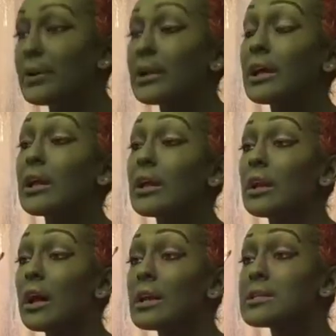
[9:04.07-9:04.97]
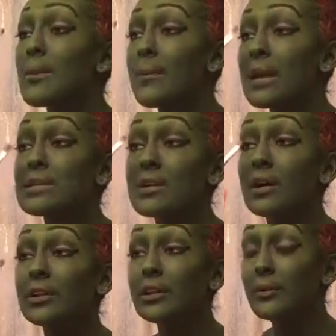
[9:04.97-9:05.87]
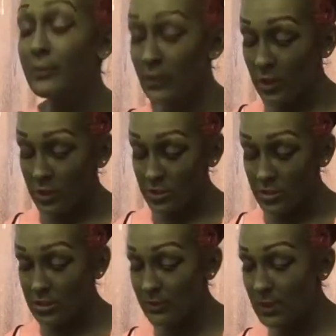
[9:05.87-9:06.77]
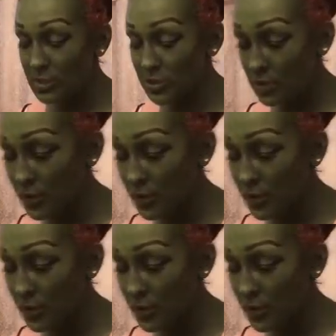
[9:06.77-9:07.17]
putting it as a base color, just to make sure